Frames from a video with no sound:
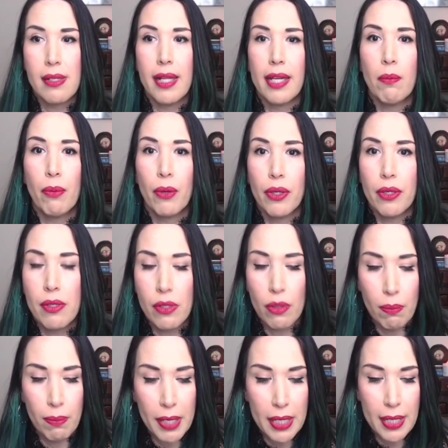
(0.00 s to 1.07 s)
like burdens are
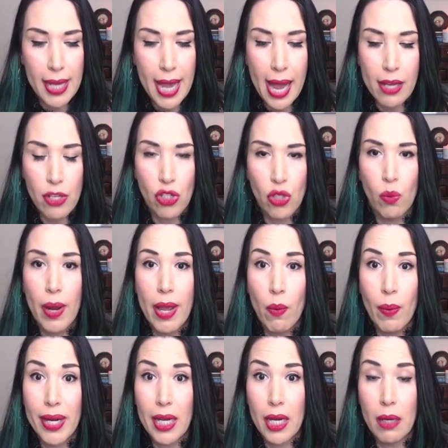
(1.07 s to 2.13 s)
being cast away
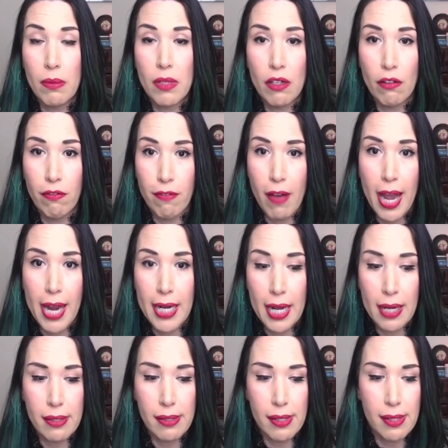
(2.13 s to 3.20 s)
when it comes to
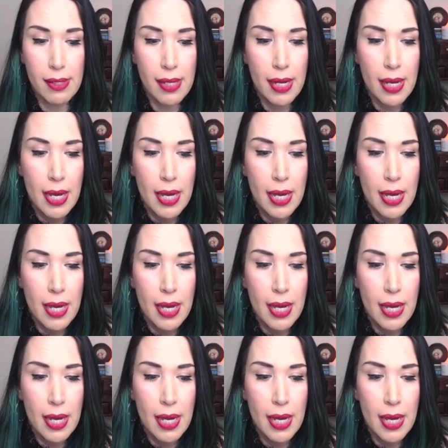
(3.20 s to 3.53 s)
finances.